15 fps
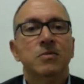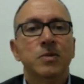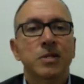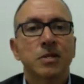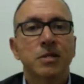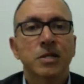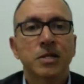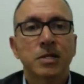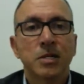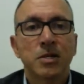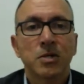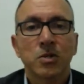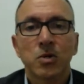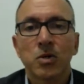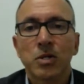when they say
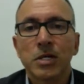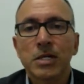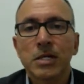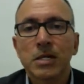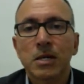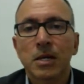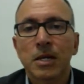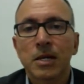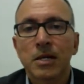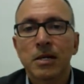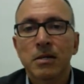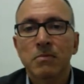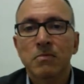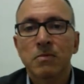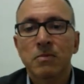you're talking, and